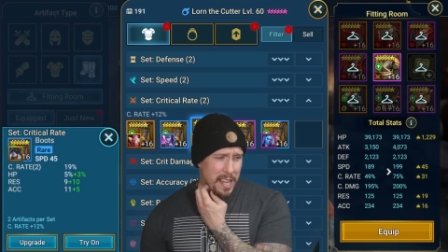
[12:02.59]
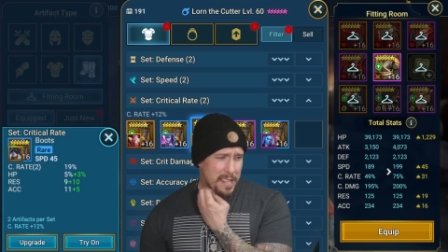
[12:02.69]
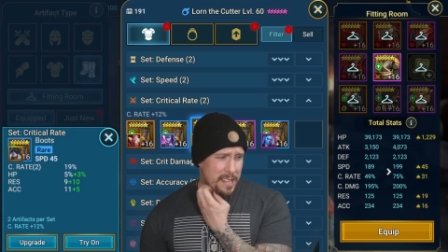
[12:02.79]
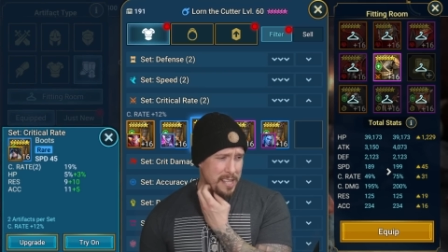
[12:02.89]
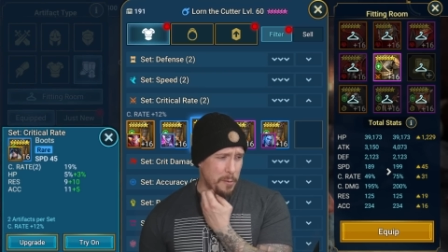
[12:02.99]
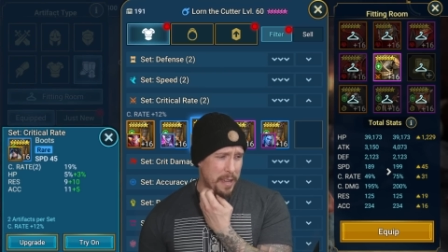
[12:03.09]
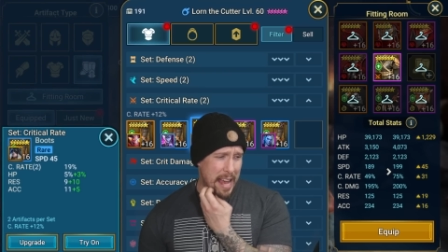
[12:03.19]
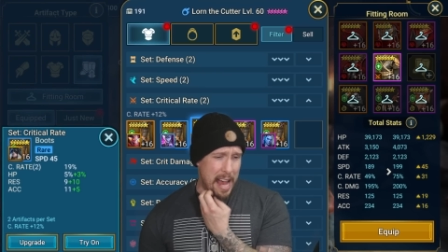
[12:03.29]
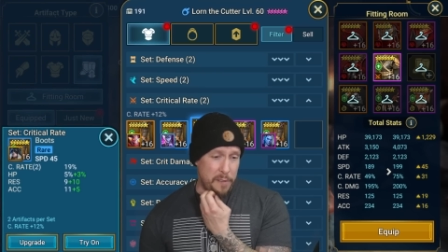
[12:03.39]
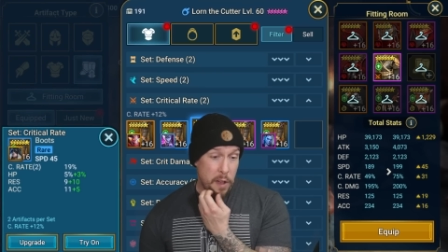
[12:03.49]
Let's see what we
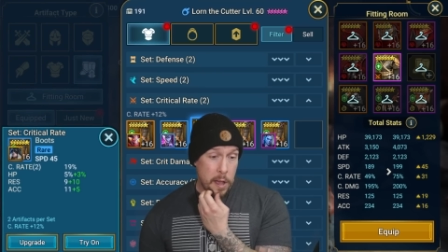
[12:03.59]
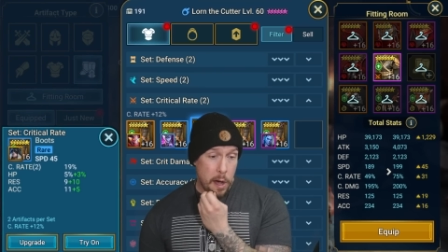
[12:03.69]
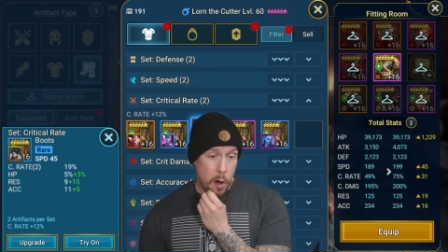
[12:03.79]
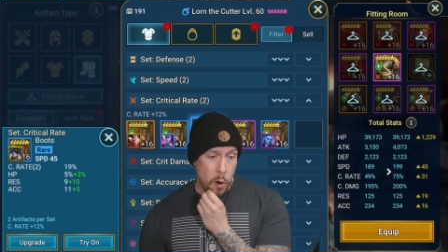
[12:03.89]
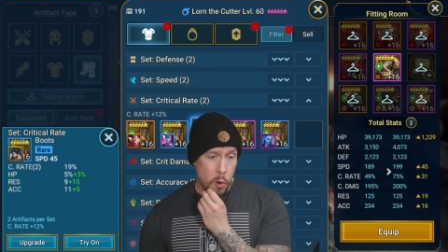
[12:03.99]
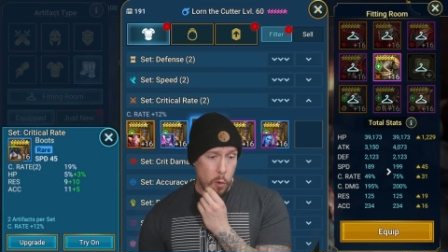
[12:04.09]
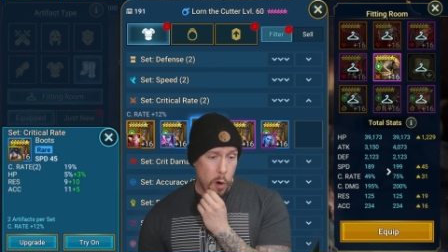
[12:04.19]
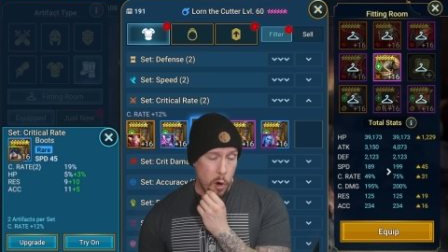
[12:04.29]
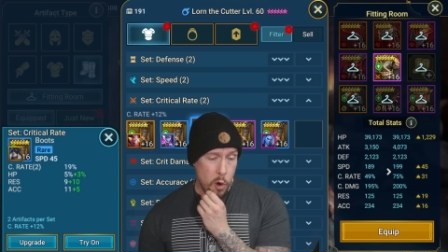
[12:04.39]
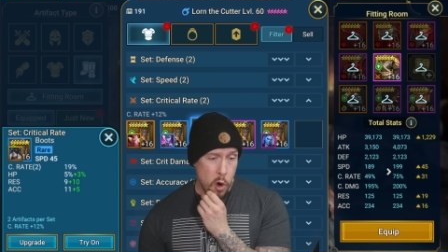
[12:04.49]
have.
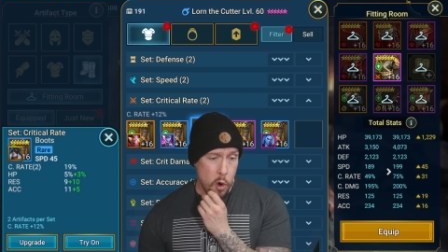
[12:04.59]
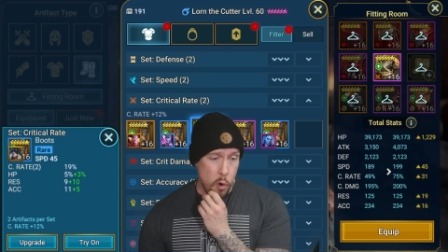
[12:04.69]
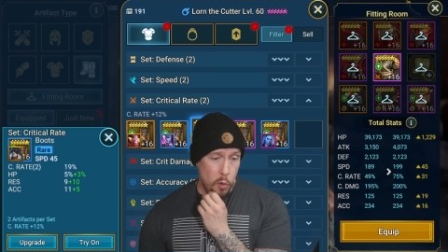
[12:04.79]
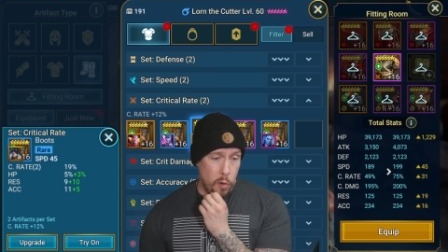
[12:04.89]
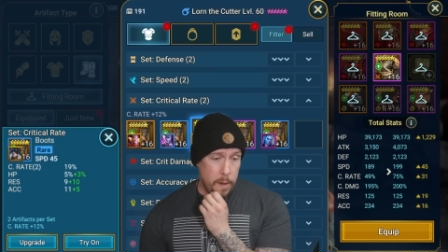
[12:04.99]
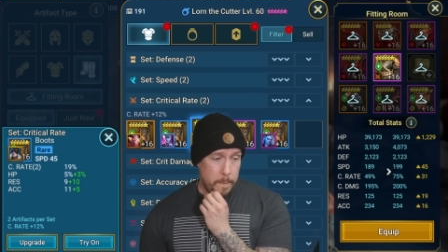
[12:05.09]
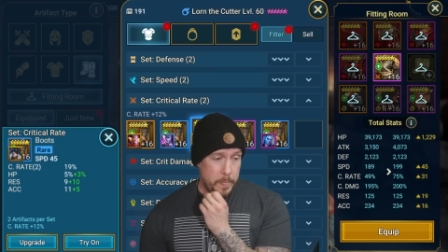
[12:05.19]
Oh, ooh.